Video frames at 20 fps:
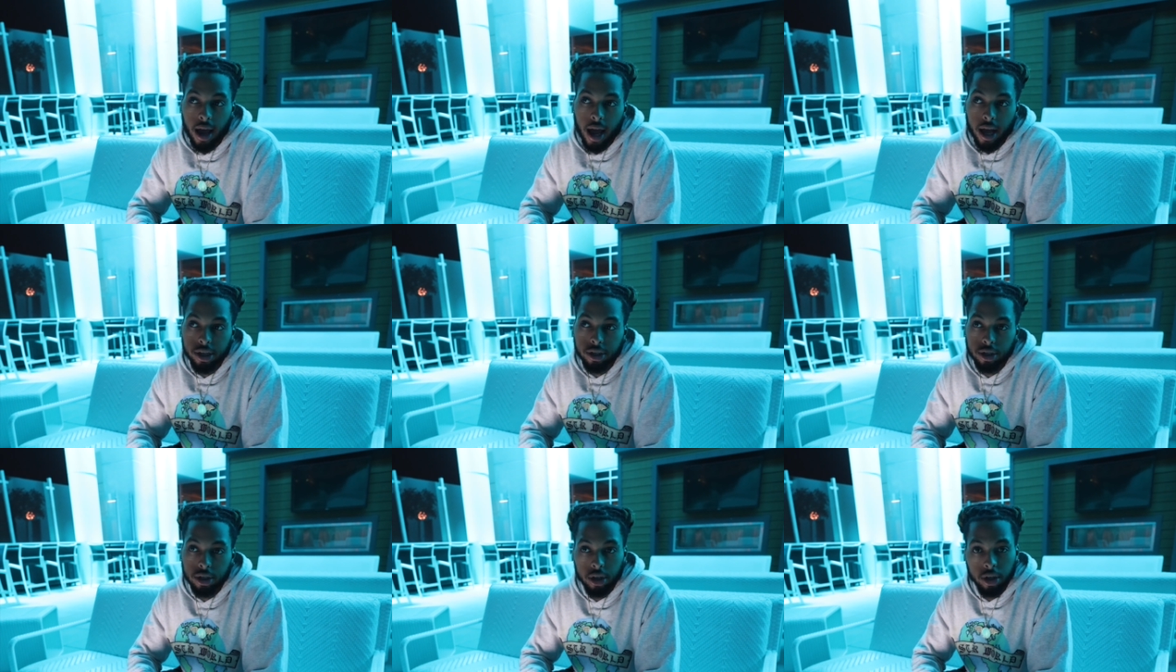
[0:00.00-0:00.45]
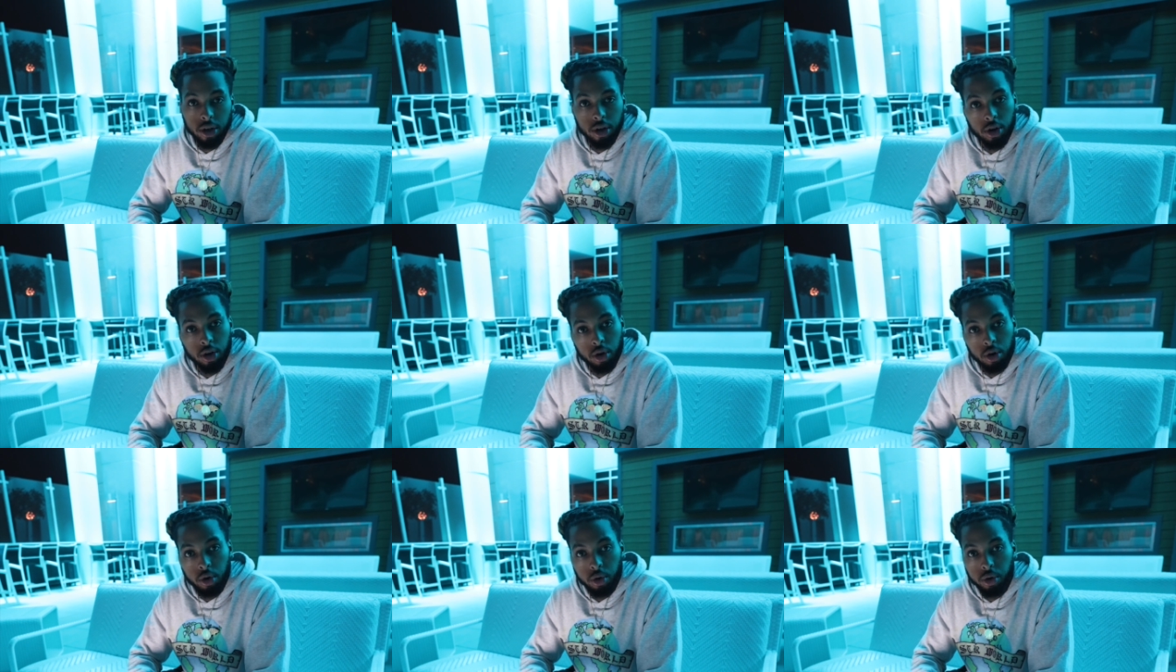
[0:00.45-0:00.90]
as to
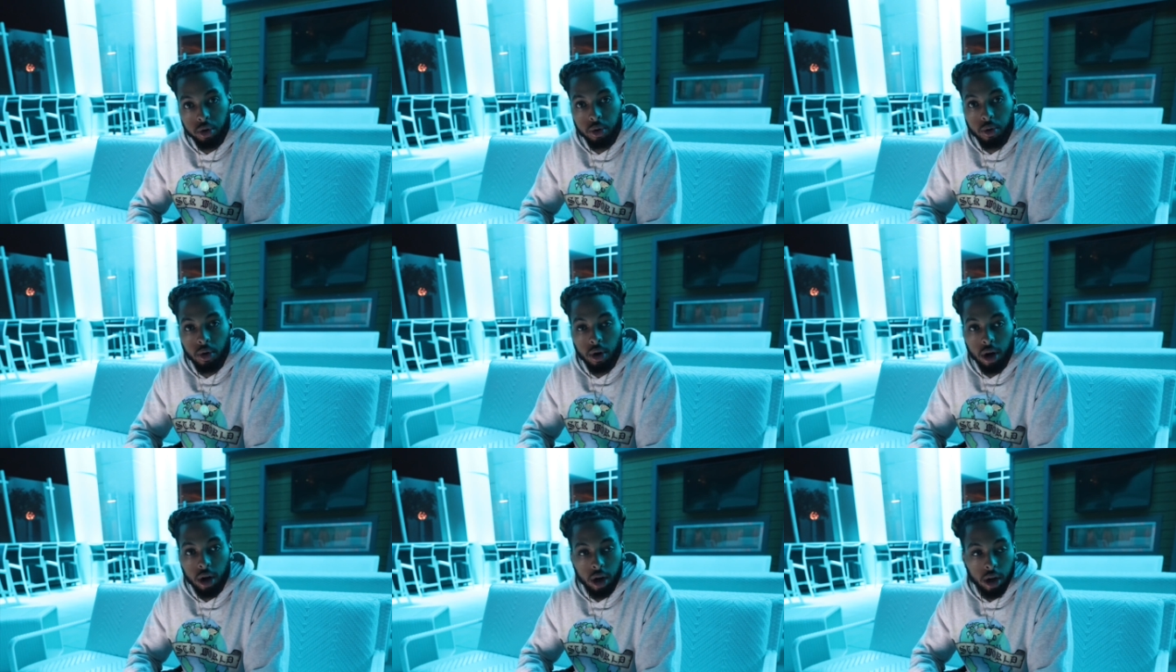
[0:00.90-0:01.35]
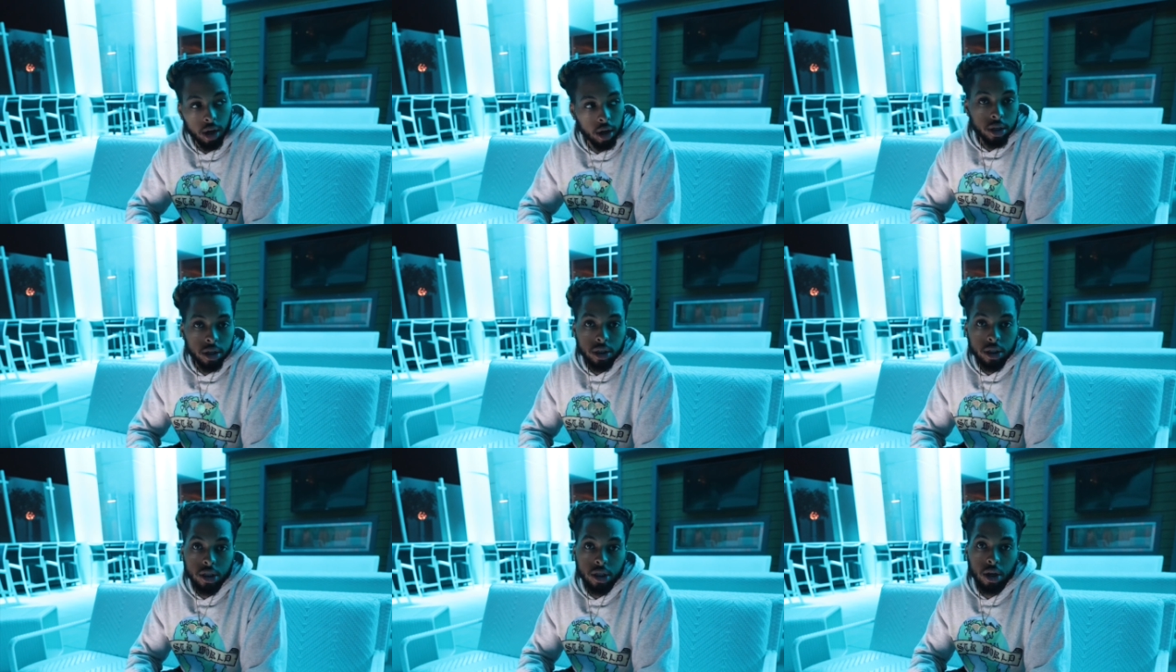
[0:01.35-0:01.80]
who you are.
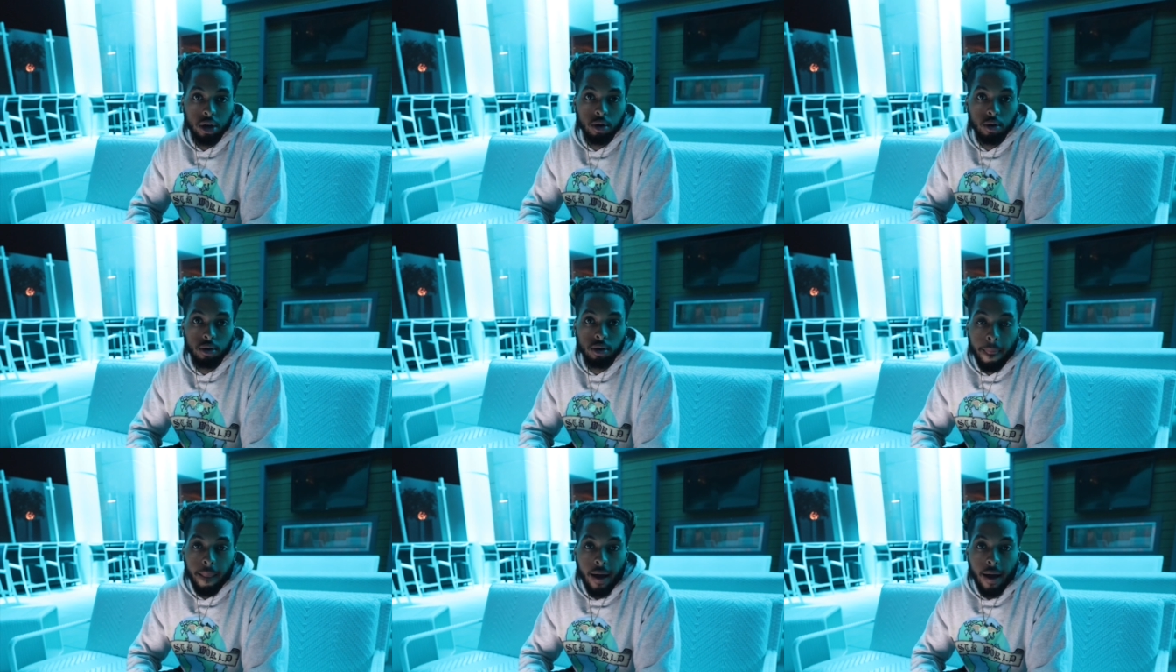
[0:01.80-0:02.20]
So